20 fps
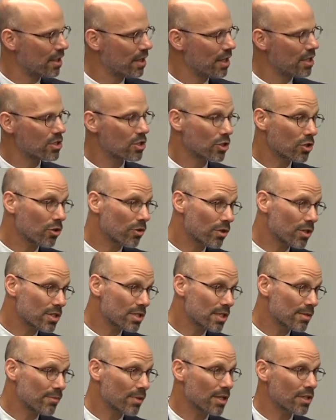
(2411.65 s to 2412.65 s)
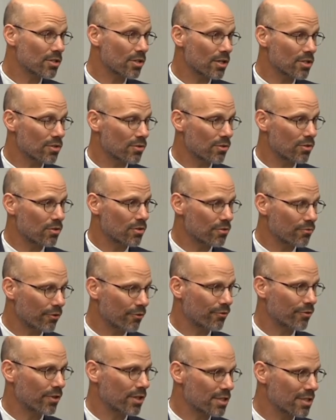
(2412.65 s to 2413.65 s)
It's a courtesy, but it's also useful
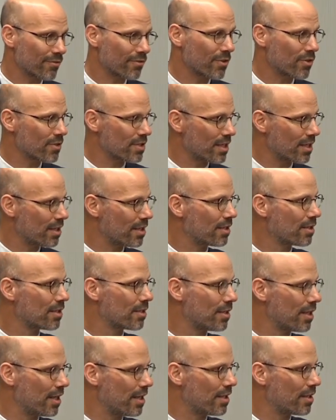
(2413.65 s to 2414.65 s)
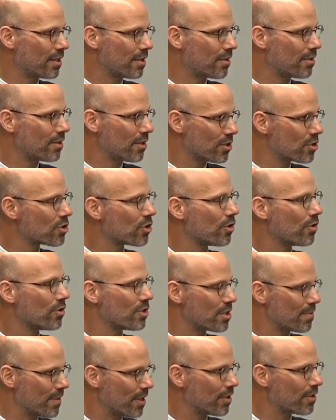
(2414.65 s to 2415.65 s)
for us if there's any any they
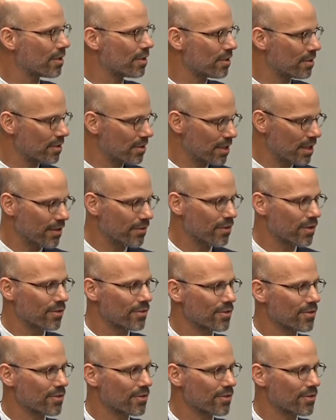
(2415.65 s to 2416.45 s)
concerns have, about that. They have, the, they have